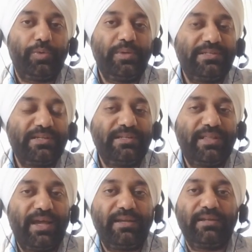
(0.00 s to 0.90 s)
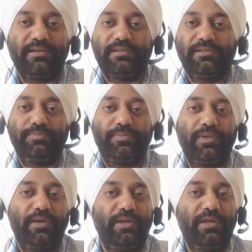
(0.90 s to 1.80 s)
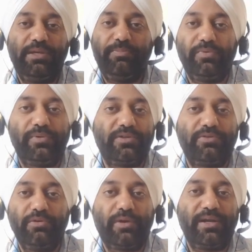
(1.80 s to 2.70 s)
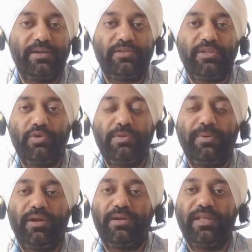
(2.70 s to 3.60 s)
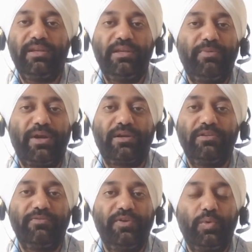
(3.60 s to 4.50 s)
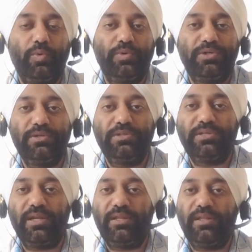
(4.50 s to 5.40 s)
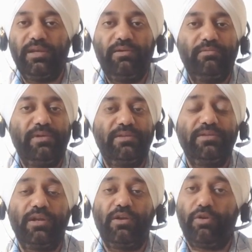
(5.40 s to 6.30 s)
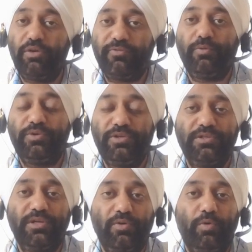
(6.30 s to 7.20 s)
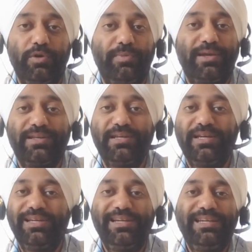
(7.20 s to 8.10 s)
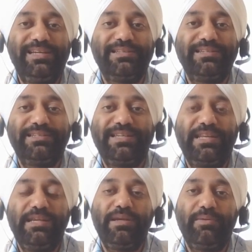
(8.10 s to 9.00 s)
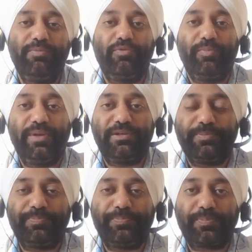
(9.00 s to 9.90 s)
So he said that he just look at the theory part, then he practiced few questions, and then he has done a lot of questions in quant, but he doesn't see any improvement.